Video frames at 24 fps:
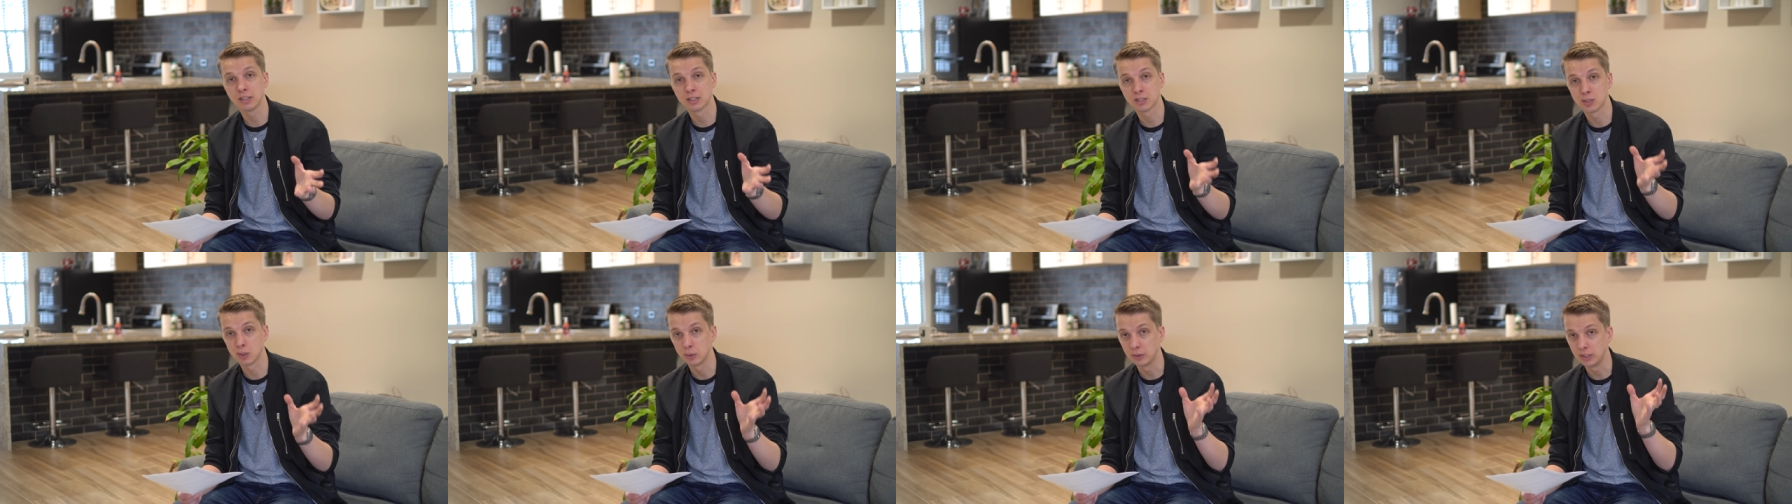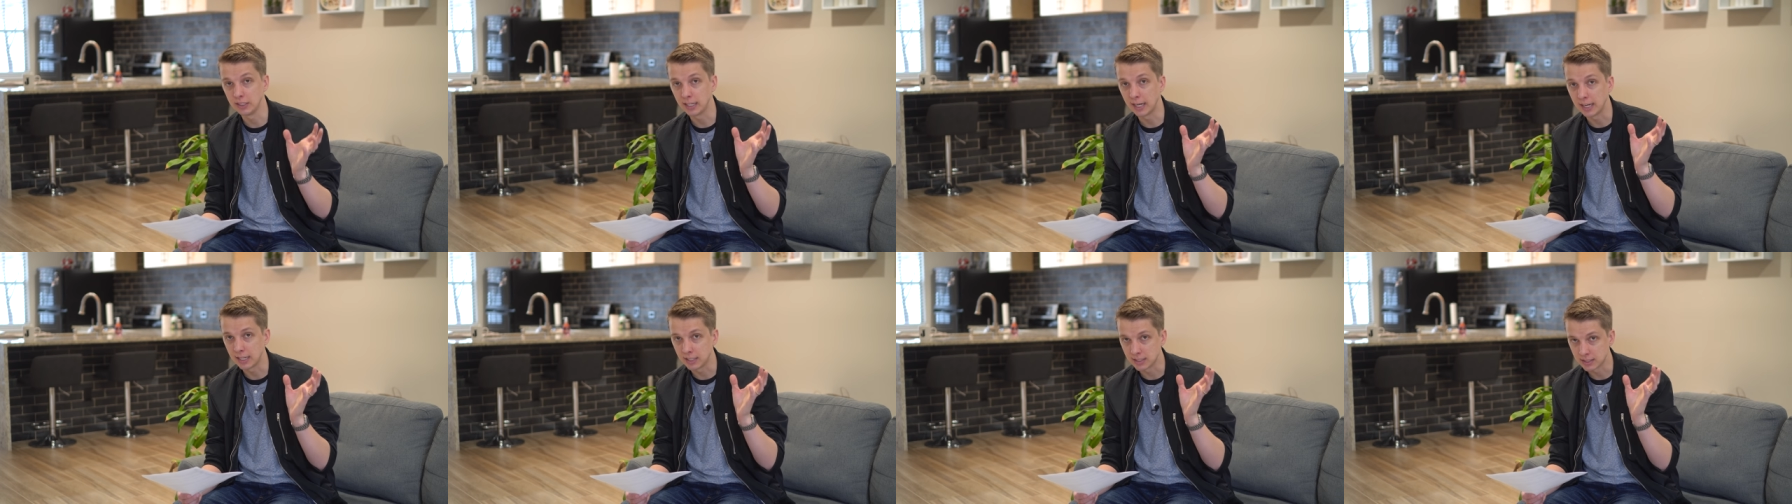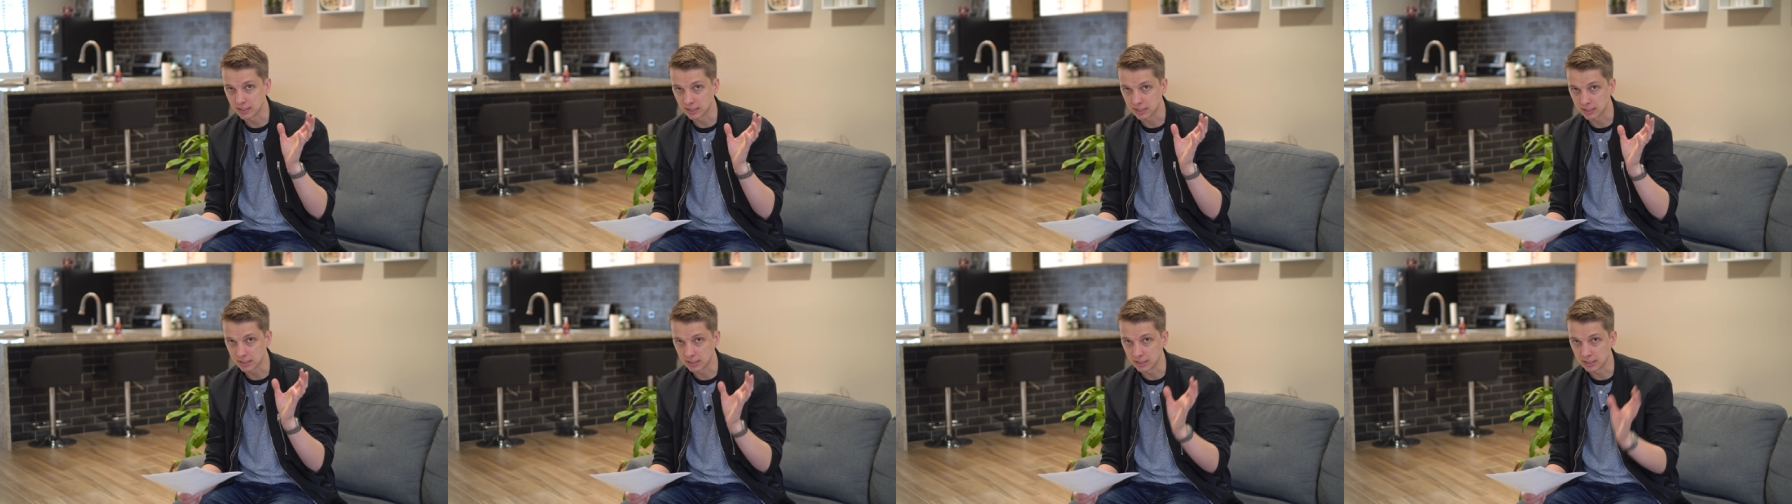Sony
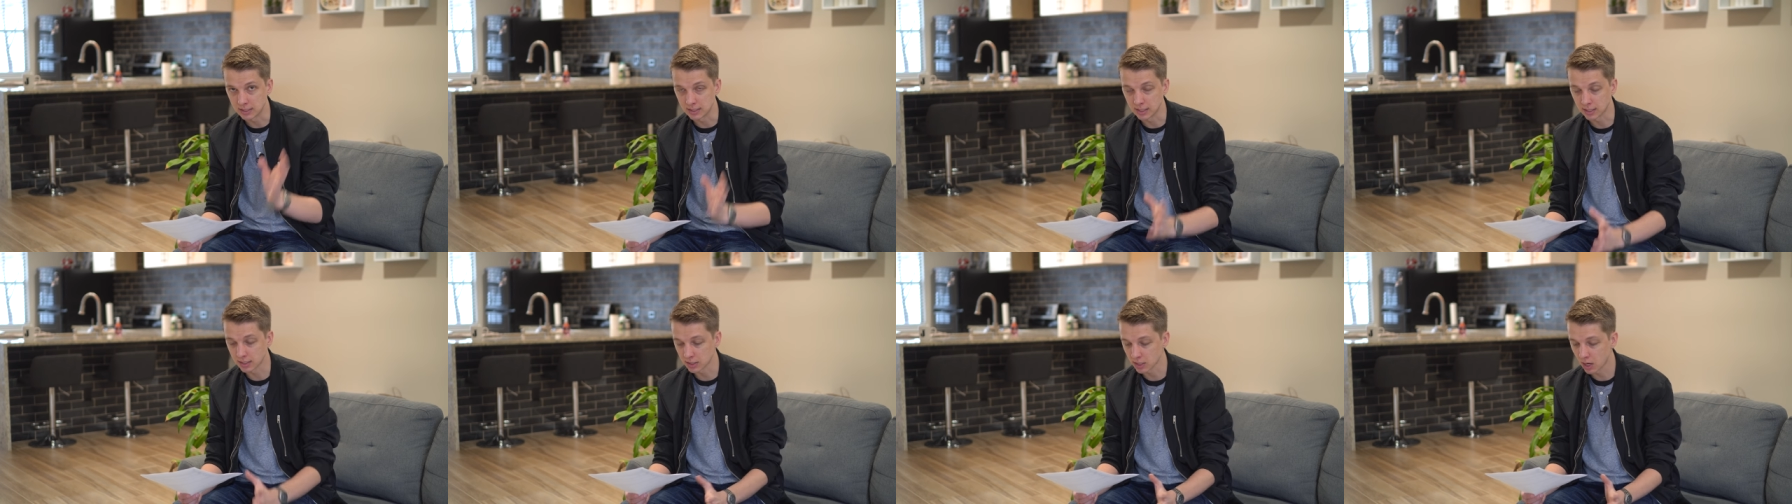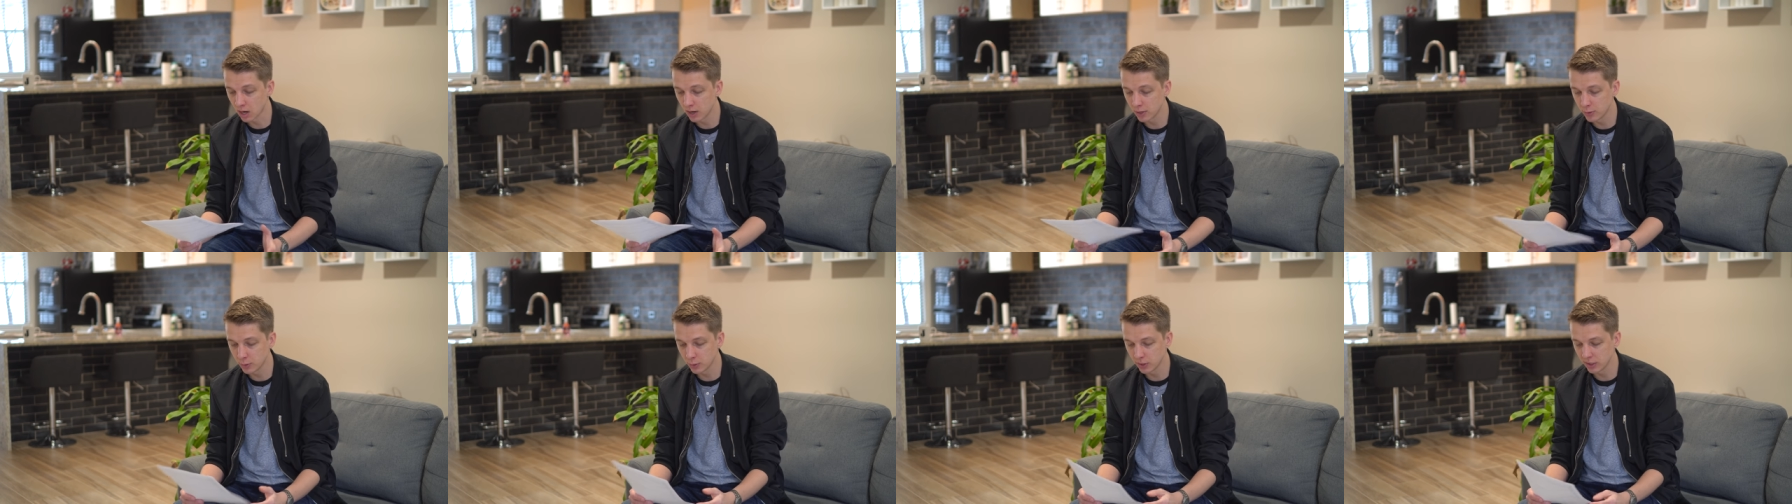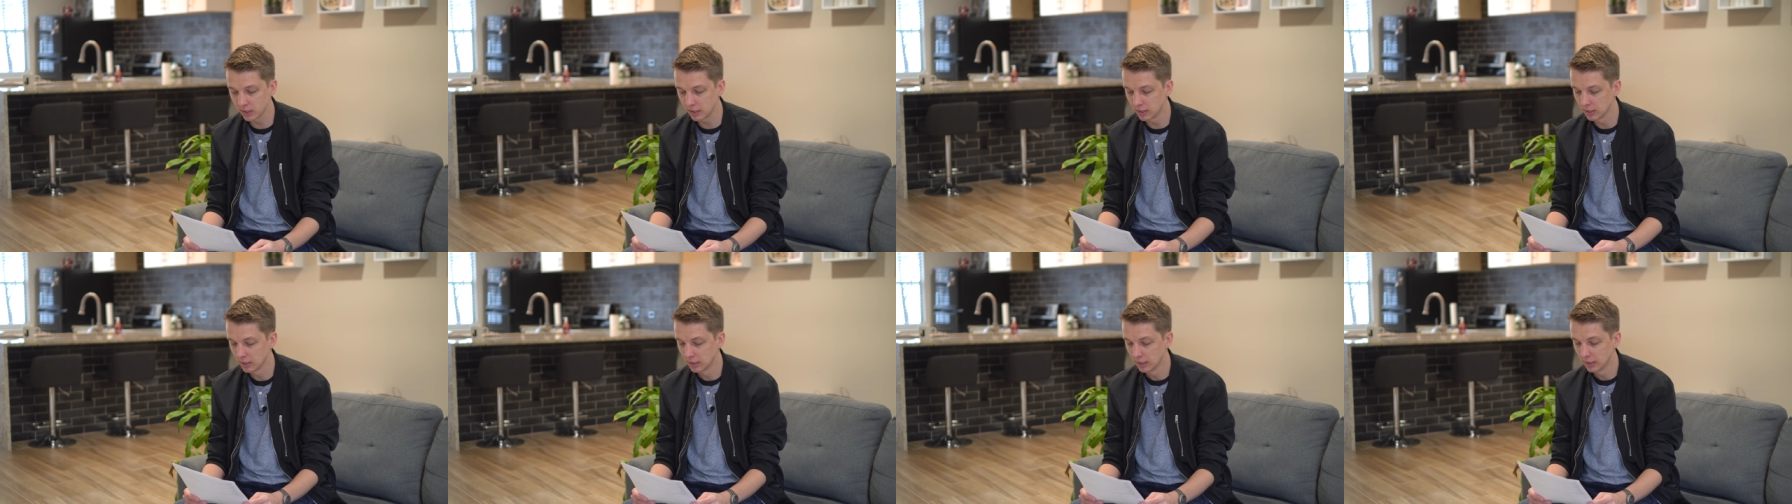
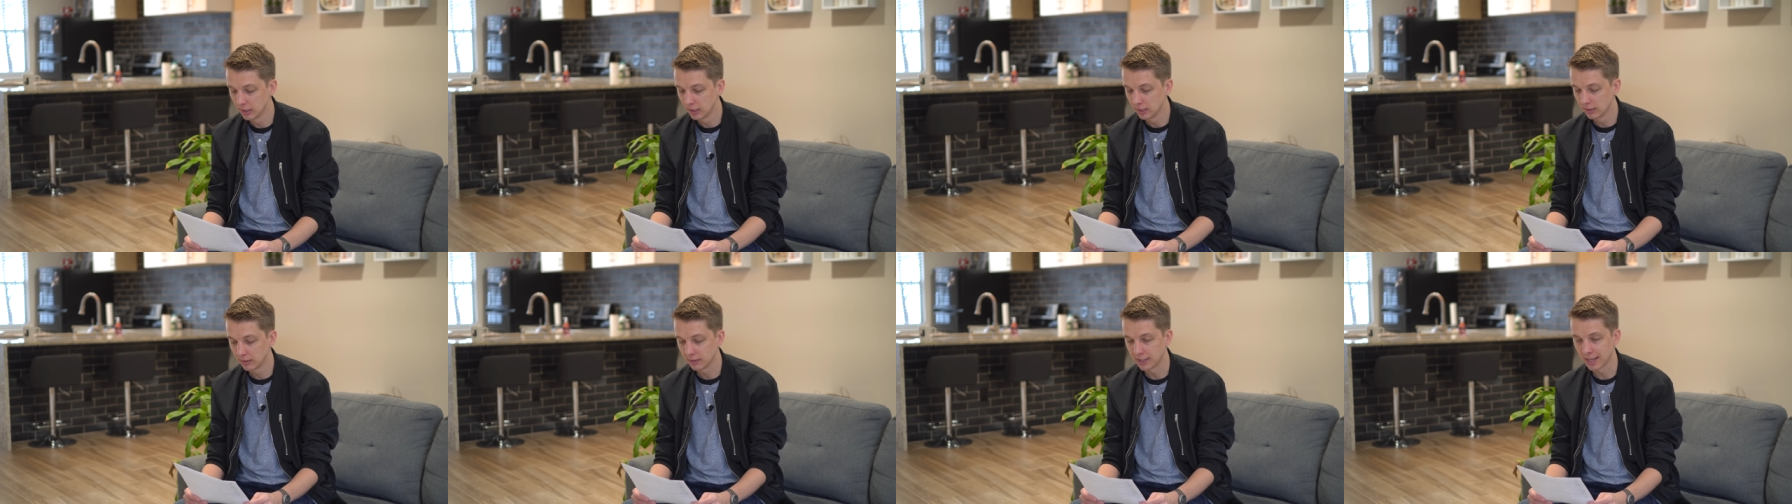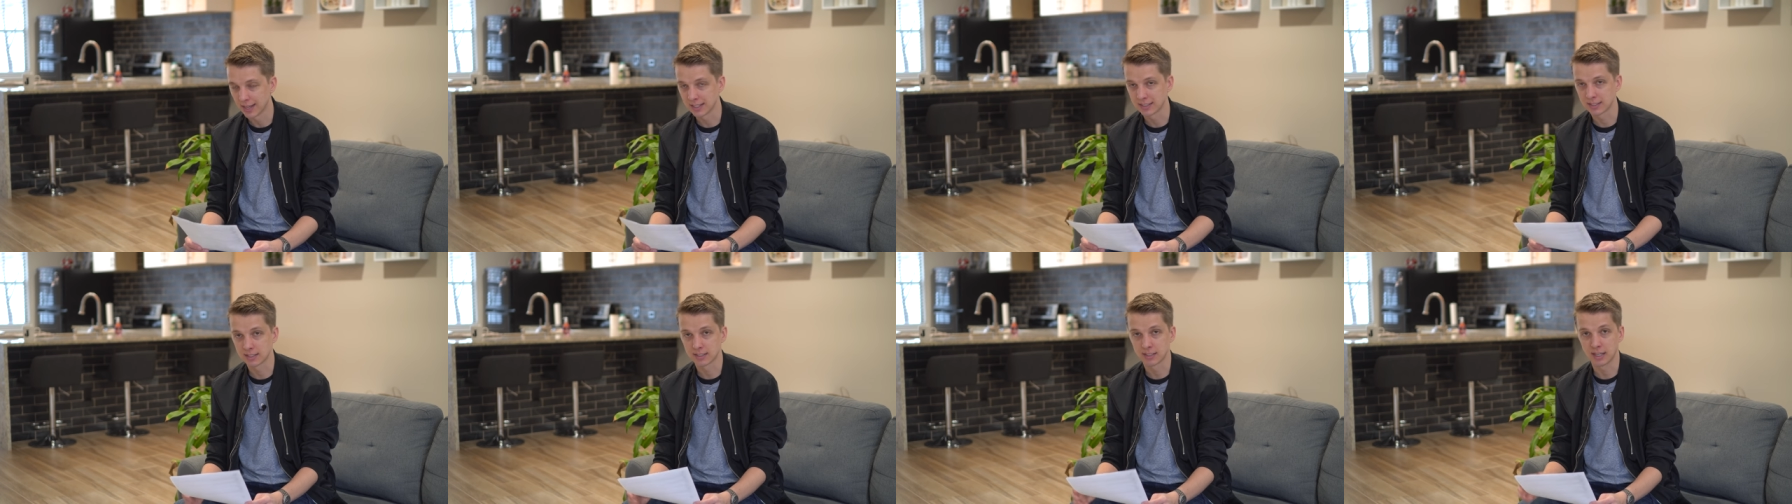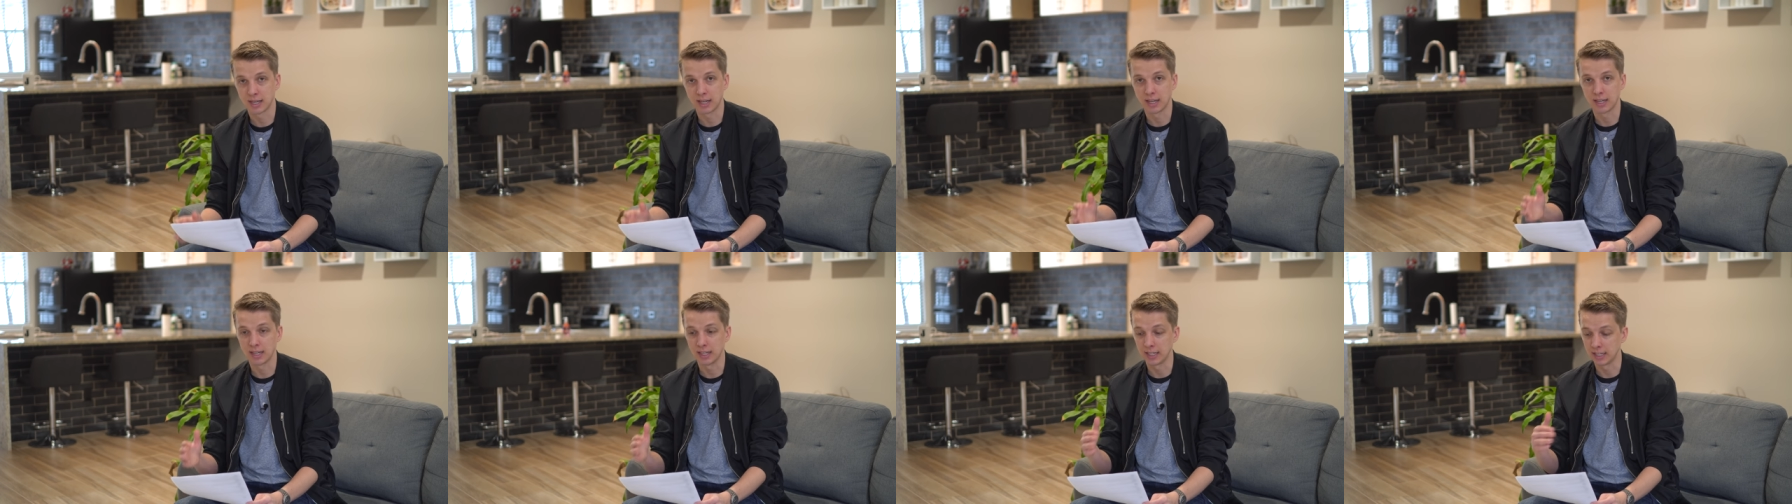A6600. That's
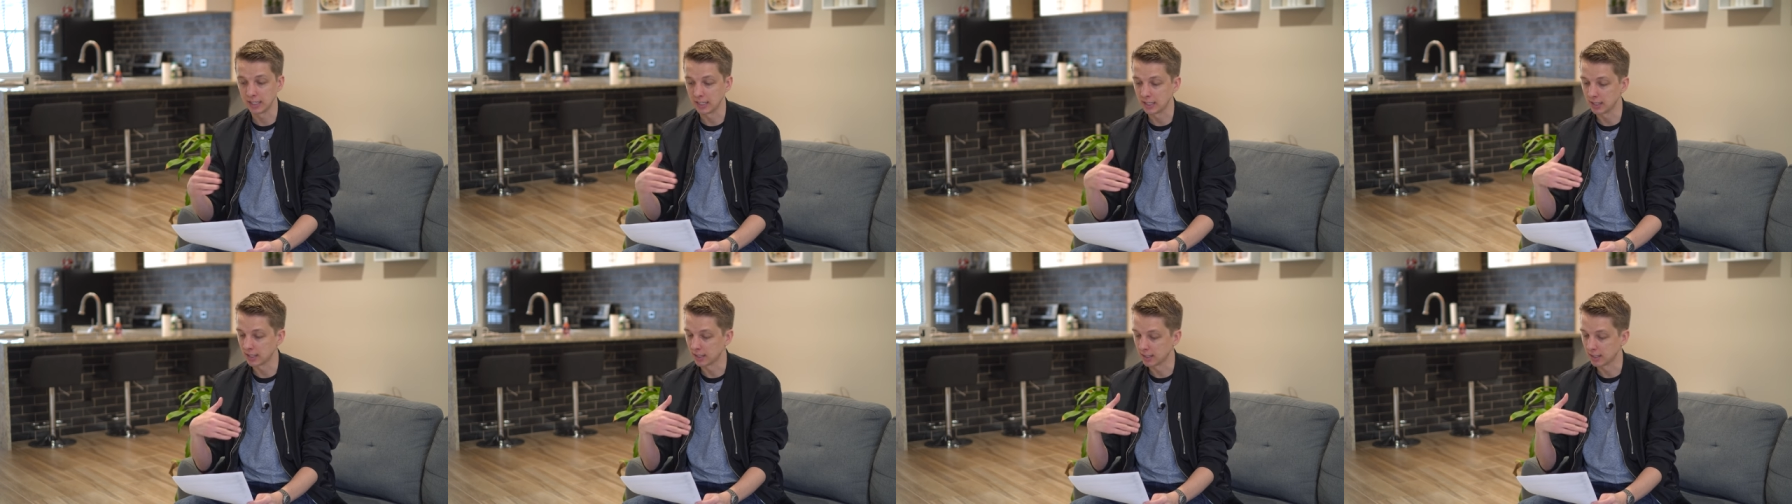a,